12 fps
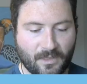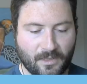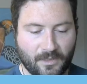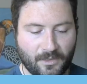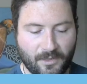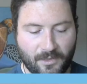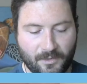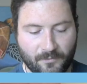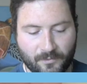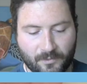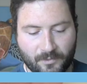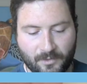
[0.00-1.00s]
And then
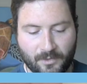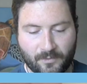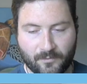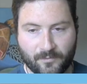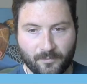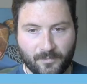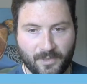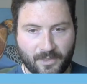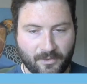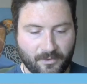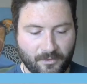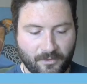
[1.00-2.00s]
from there,